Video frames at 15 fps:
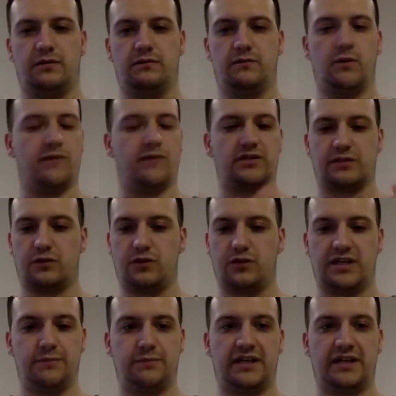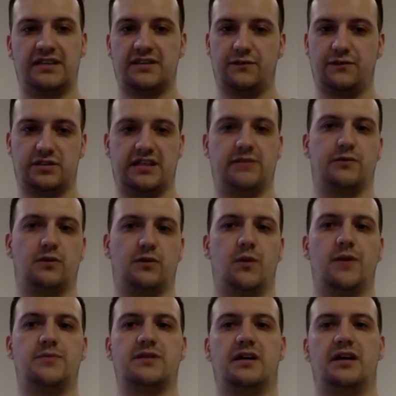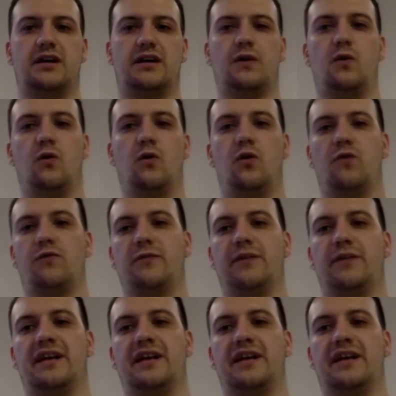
whether it's cookie-based if you're sending to a website, or from